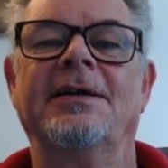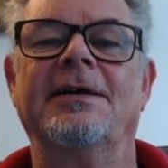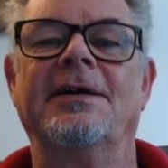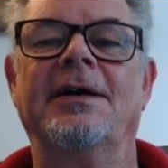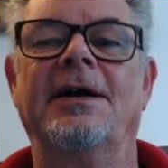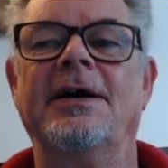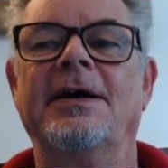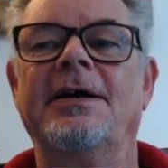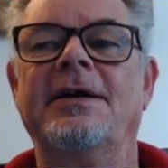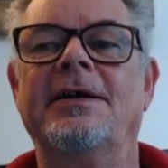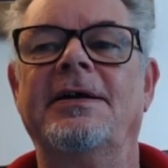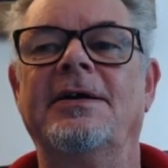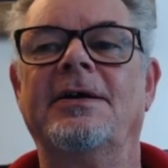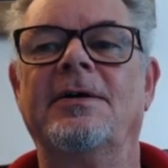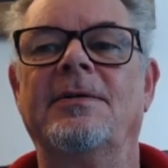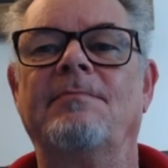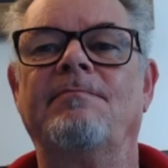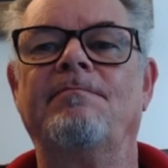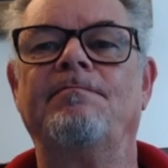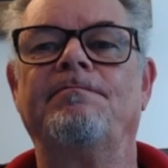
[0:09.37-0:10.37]
I
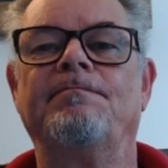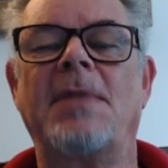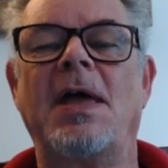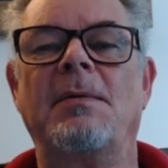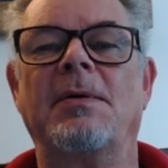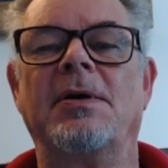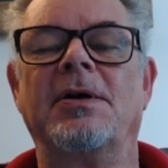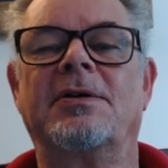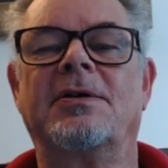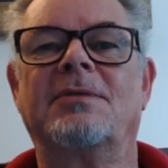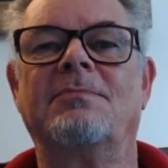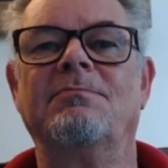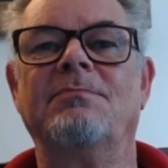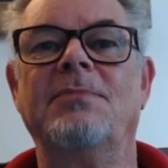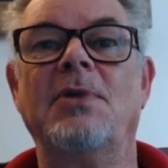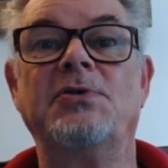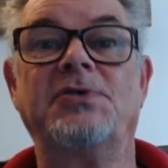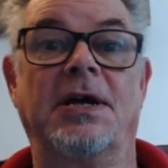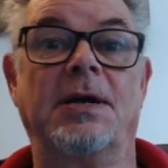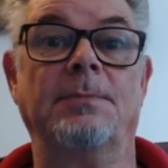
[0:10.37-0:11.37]
am a
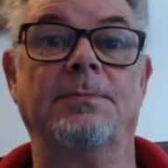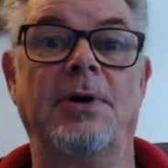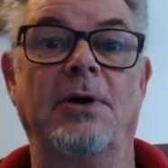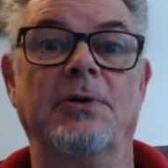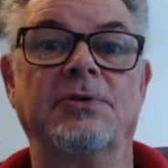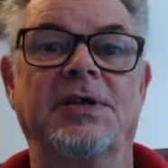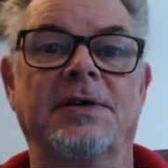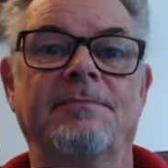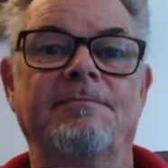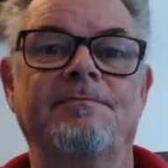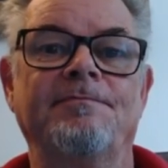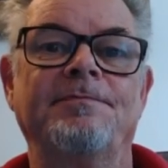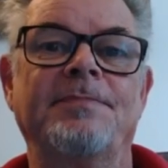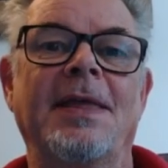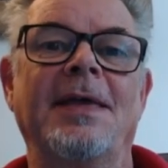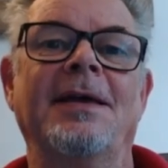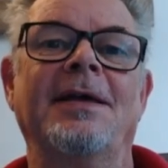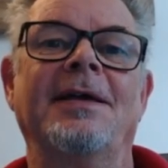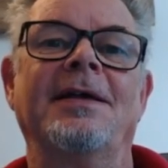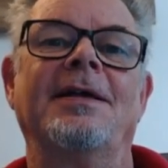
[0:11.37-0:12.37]
music composer
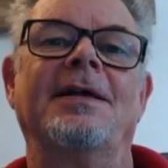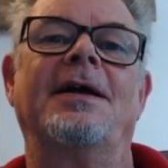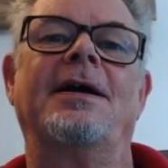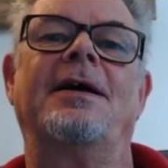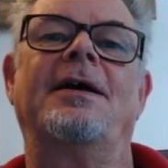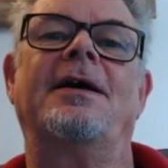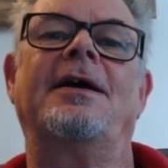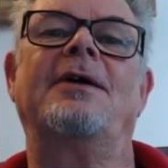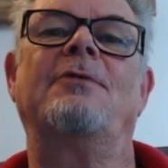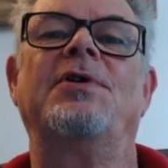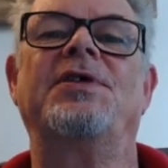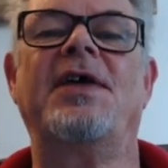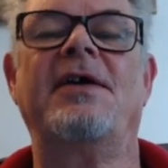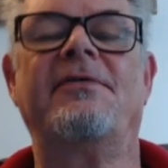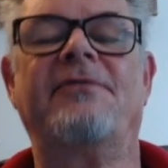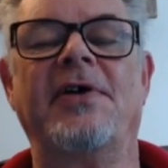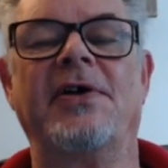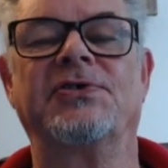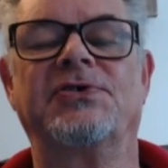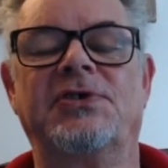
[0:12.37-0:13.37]
with
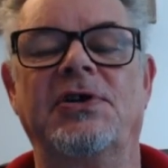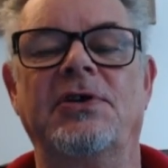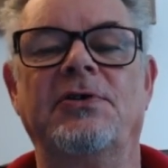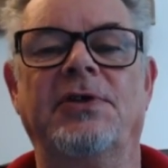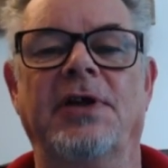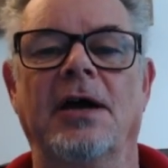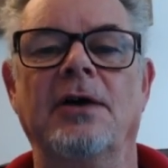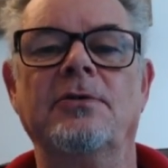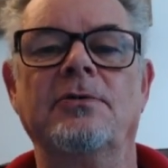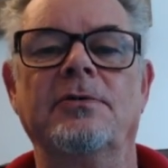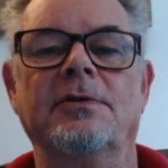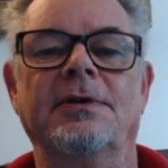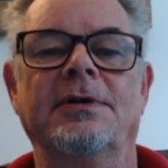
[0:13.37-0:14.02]
FL Studio.